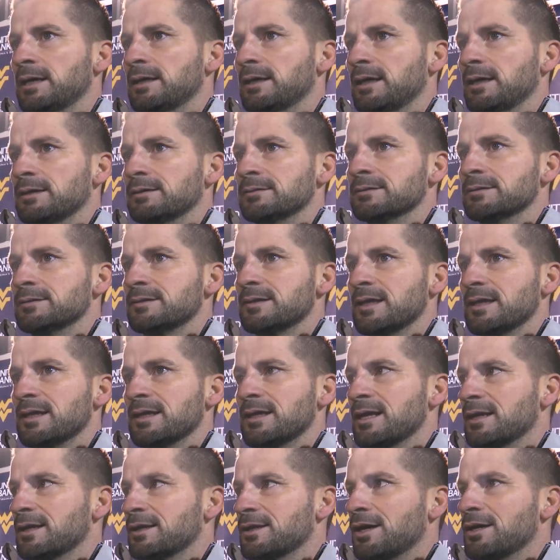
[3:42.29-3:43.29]
and and
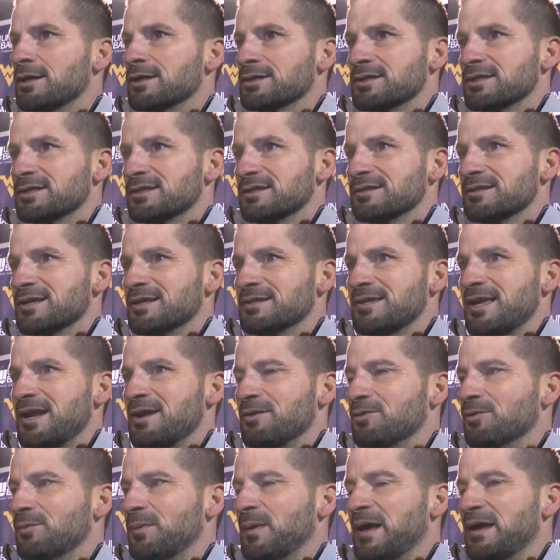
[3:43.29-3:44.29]
again Carlos is a
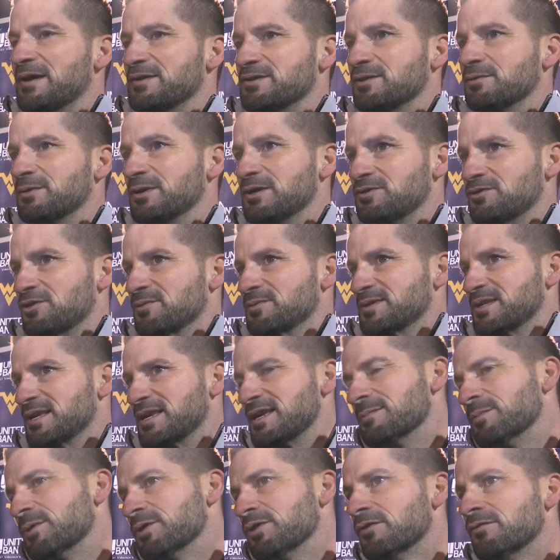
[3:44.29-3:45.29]
technical player, so when it drops to
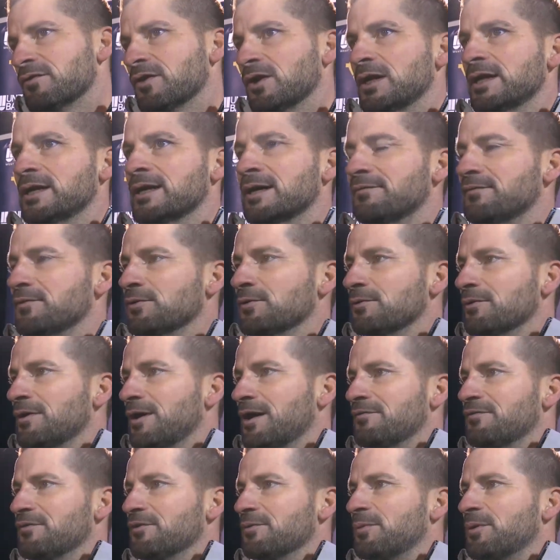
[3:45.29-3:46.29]
him on the volley, I feel
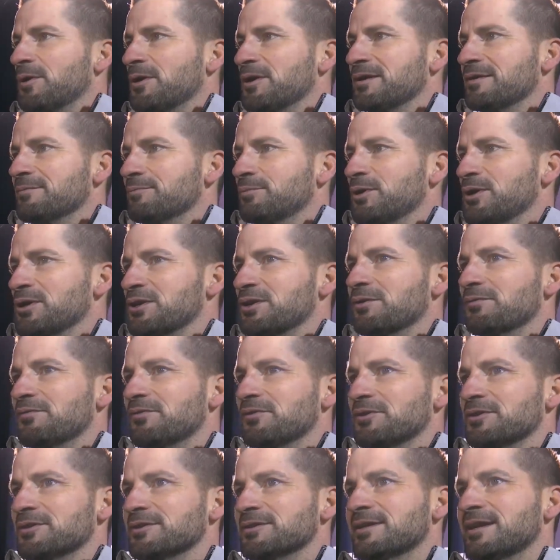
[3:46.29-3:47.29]
I feel pretty pretty
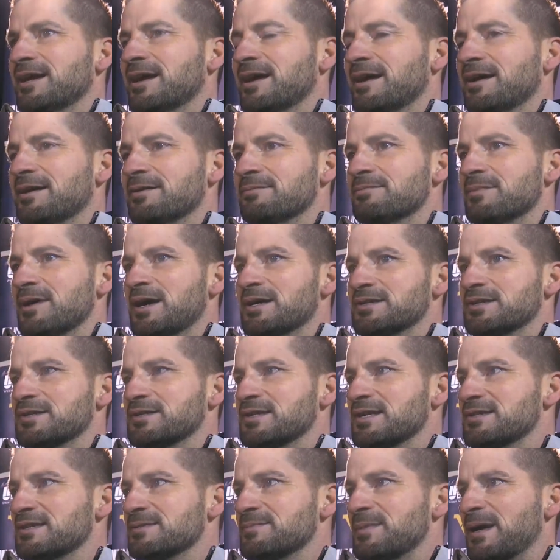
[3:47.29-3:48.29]
confident um, as a
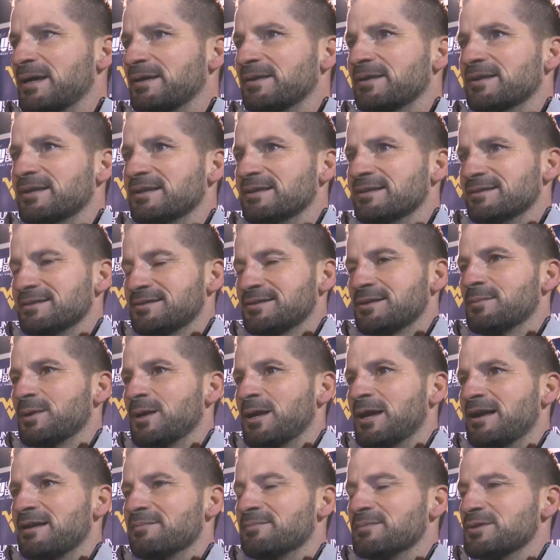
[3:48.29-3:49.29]
centre back that someone
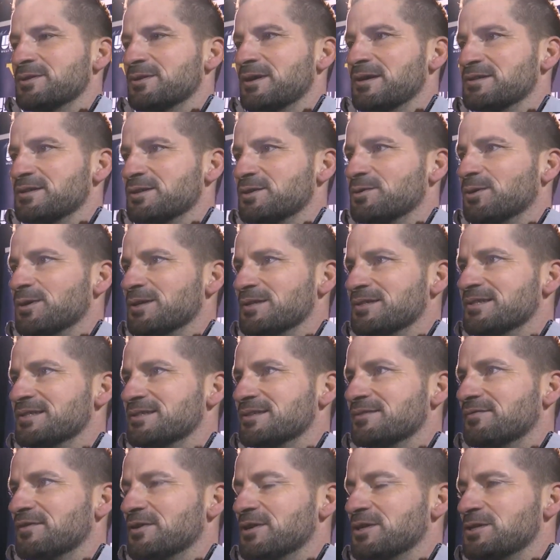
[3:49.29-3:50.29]
like him still has the quality
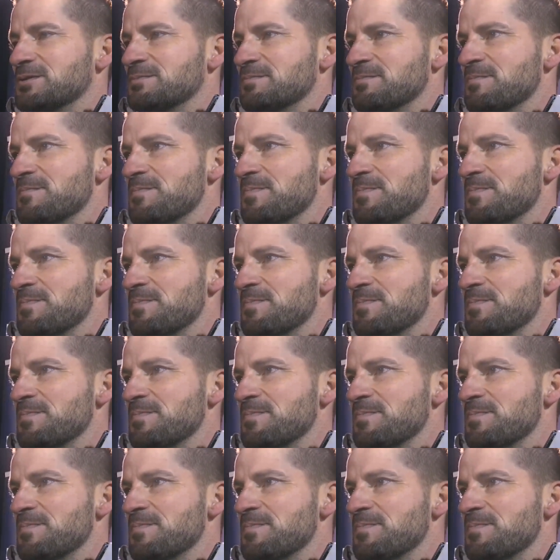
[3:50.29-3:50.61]
to finish.